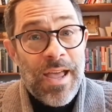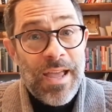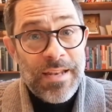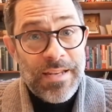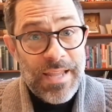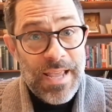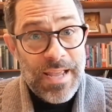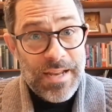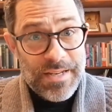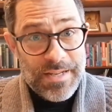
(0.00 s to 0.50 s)

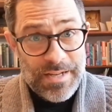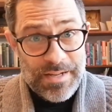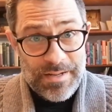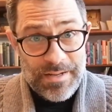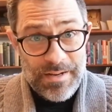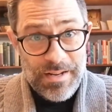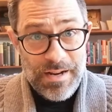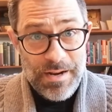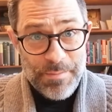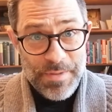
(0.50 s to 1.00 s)
And yet,
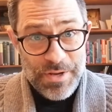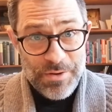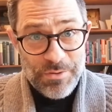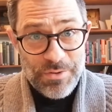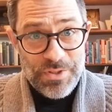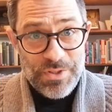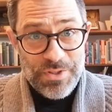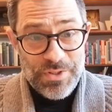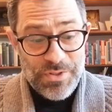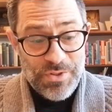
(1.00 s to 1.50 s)
little
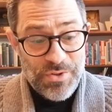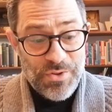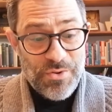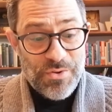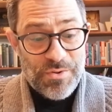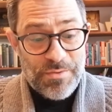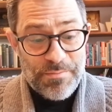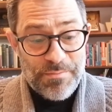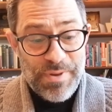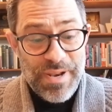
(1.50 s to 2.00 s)
mouse,
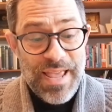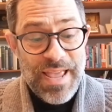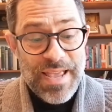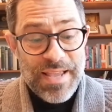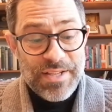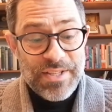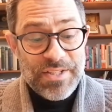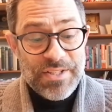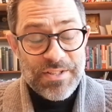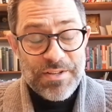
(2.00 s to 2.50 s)
you're
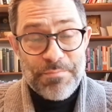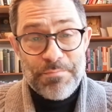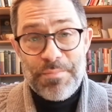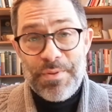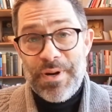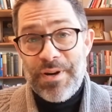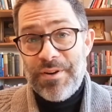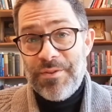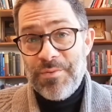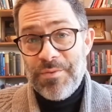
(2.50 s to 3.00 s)
blessed
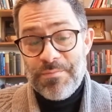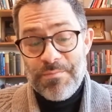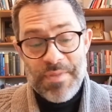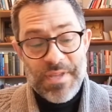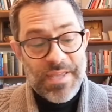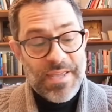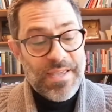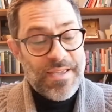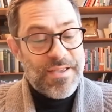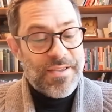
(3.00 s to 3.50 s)
compared with
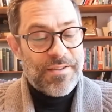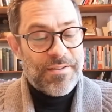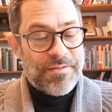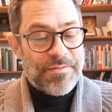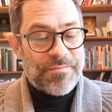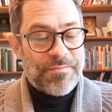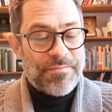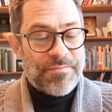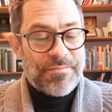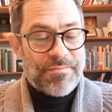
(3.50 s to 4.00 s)
me,
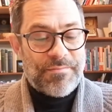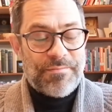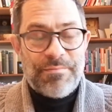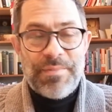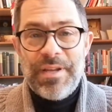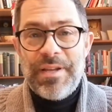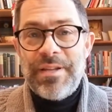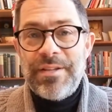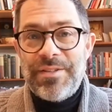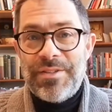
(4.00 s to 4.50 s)

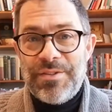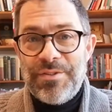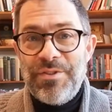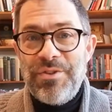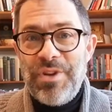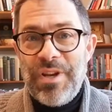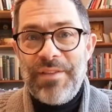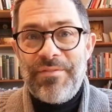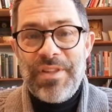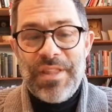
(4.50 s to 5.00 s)
because
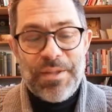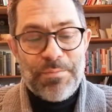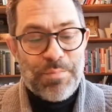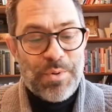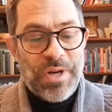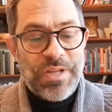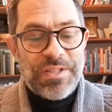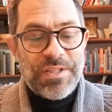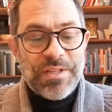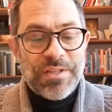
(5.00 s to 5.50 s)
you live in the
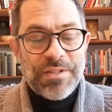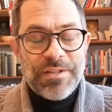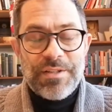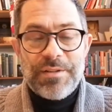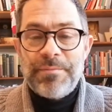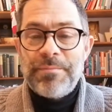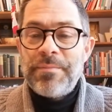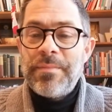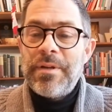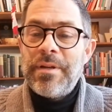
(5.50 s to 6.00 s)

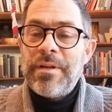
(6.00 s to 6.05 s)
present.